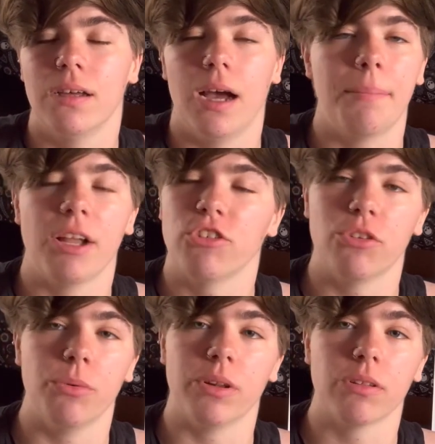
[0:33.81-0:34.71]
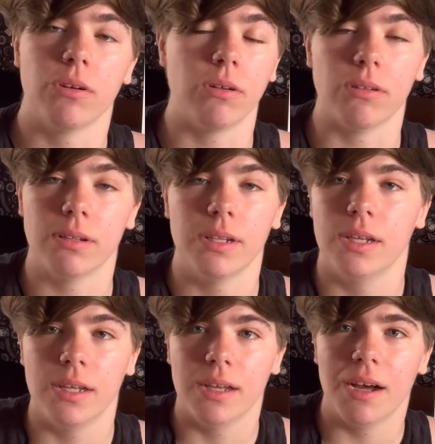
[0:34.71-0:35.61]
I'm not sure what it's called.
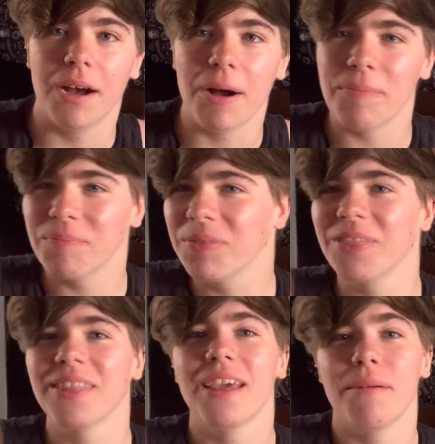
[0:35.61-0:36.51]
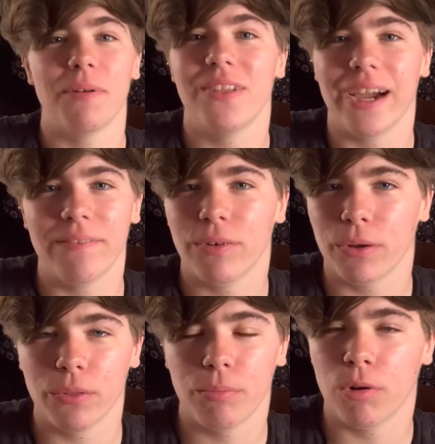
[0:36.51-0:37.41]
But the
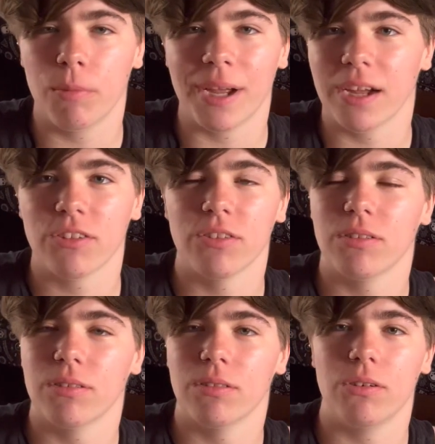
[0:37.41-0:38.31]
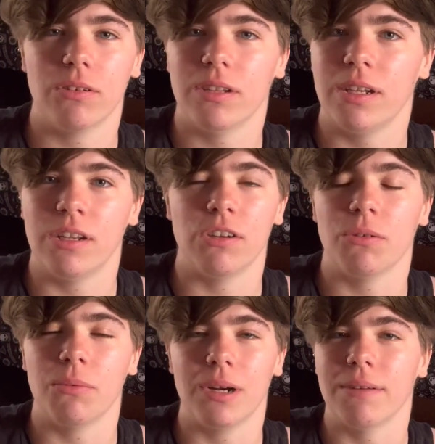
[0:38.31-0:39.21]
iPhone Pro Max 13 or
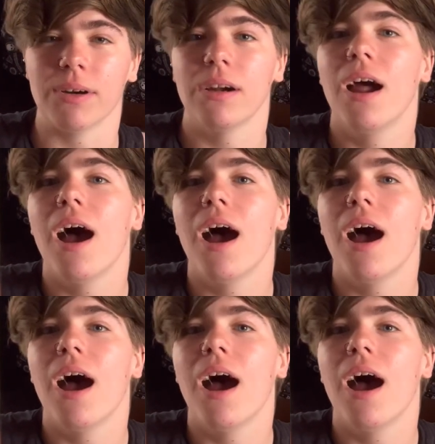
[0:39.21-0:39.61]
whatever.